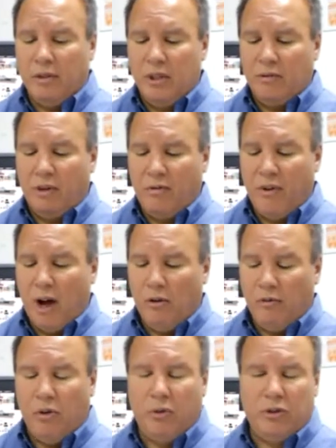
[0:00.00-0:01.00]
different
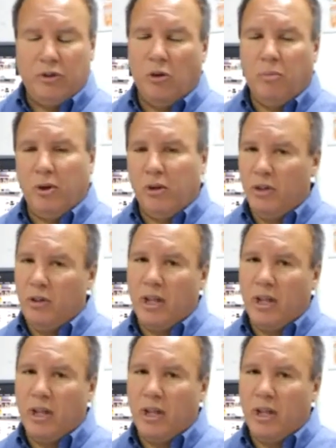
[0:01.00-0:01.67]
file folders open on your